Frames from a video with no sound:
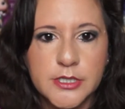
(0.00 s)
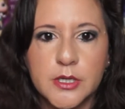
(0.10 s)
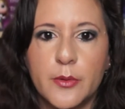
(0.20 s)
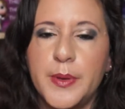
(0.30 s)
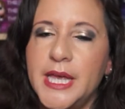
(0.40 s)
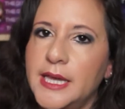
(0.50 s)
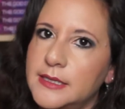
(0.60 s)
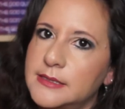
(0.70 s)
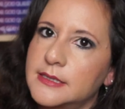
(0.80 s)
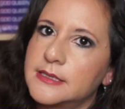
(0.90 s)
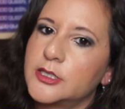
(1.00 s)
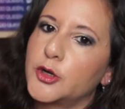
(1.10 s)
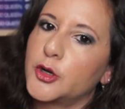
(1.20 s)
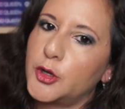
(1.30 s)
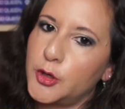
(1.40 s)
So pink is
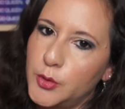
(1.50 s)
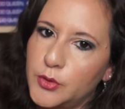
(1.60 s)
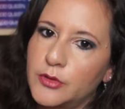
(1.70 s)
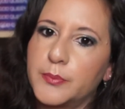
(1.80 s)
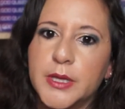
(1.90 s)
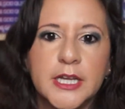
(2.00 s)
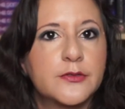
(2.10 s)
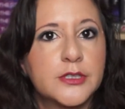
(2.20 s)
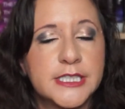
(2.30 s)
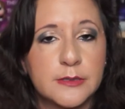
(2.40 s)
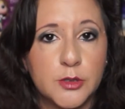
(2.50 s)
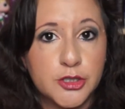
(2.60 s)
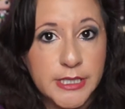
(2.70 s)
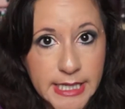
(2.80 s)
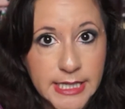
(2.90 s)
considered youth, playfulness,
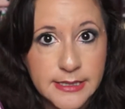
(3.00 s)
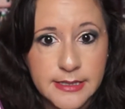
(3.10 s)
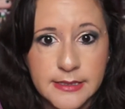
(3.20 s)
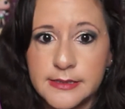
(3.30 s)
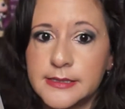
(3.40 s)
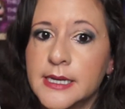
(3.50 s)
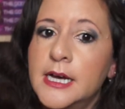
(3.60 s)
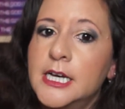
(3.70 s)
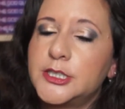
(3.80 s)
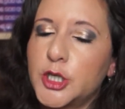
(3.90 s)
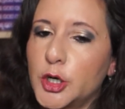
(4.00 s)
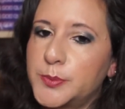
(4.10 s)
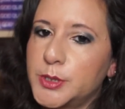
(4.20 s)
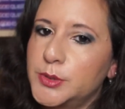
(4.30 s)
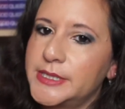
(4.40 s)
emotion, and innocence.
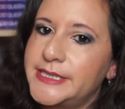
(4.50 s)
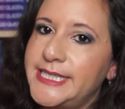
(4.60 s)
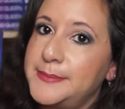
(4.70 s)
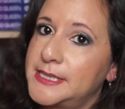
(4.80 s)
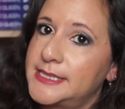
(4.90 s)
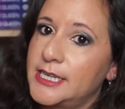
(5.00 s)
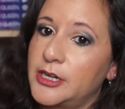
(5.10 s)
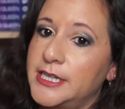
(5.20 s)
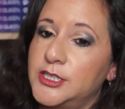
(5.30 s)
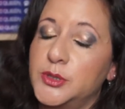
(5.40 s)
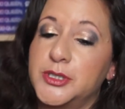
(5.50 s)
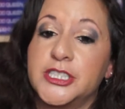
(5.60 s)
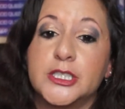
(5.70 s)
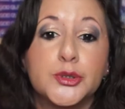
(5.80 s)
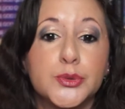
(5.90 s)
Dark blue is deep sincerity,
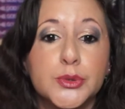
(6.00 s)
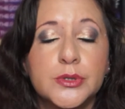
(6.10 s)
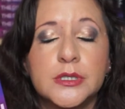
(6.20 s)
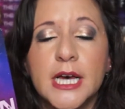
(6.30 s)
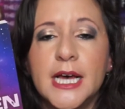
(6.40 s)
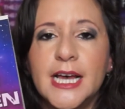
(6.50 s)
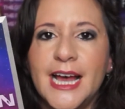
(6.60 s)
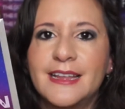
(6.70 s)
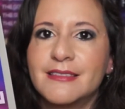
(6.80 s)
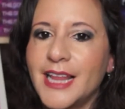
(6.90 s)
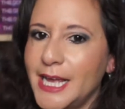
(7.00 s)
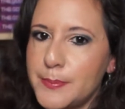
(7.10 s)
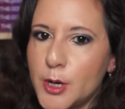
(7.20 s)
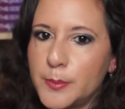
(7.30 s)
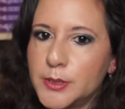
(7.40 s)
intuition, and truth. And
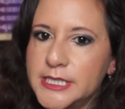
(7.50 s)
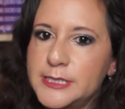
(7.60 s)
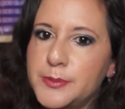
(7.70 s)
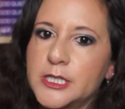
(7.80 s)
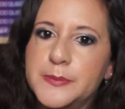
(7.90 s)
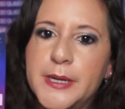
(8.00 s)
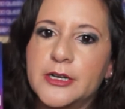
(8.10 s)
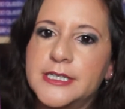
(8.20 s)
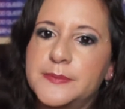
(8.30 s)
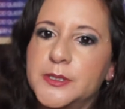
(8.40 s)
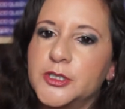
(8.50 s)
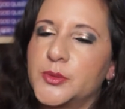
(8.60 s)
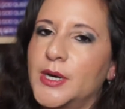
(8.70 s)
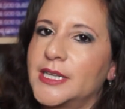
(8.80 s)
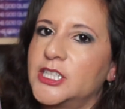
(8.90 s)
light purple is prosperity,
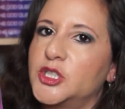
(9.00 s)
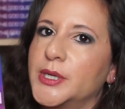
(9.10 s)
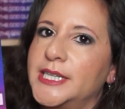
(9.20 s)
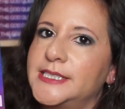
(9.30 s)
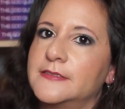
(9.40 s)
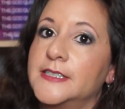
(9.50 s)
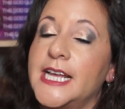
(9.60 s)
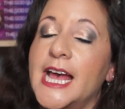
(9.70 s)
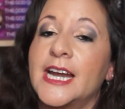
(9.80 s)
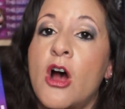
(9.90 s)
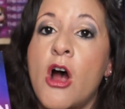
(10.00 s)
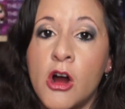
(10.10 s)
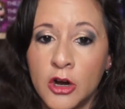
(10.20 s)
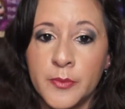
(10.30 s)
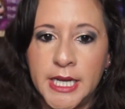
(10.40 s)
spirituality, creativity, and
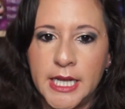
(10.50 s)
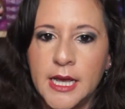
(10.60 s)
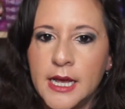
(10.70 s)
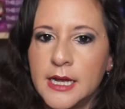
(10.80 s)
harmony.